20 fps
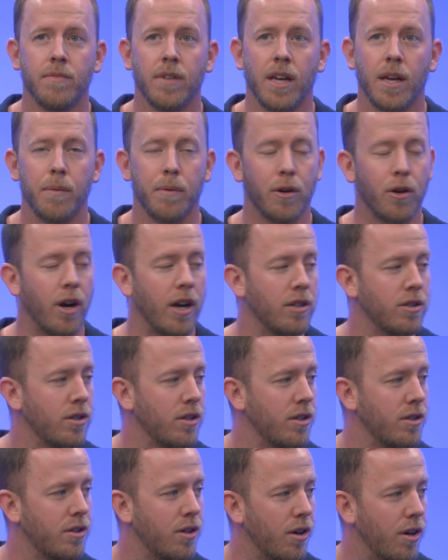
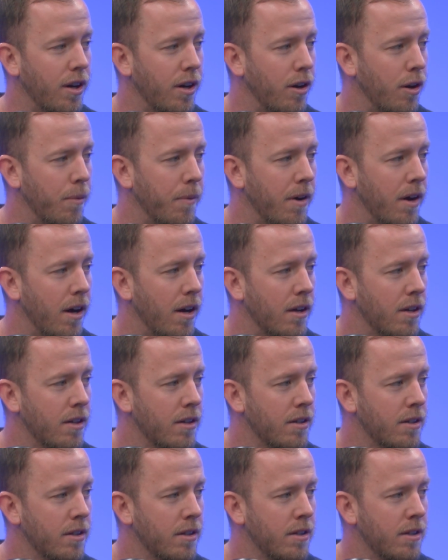immigration attorney in Omaha,
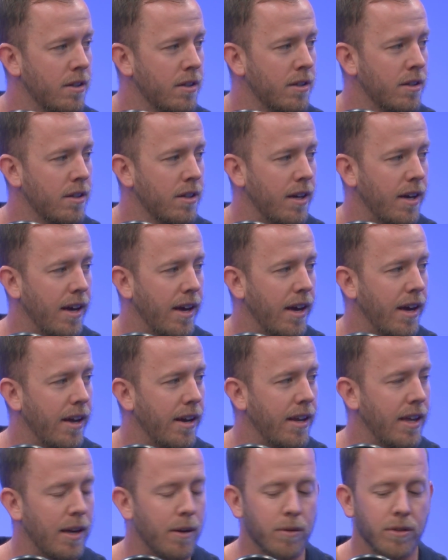and
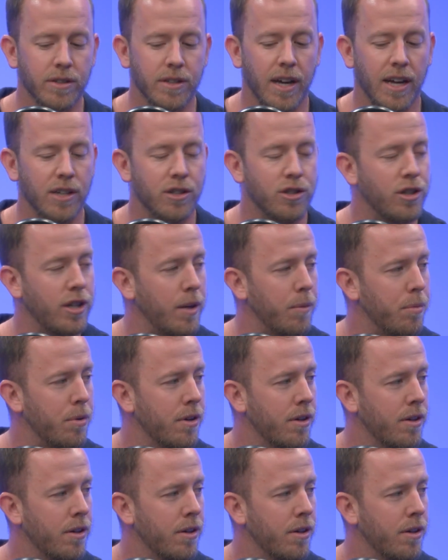he was not cheap.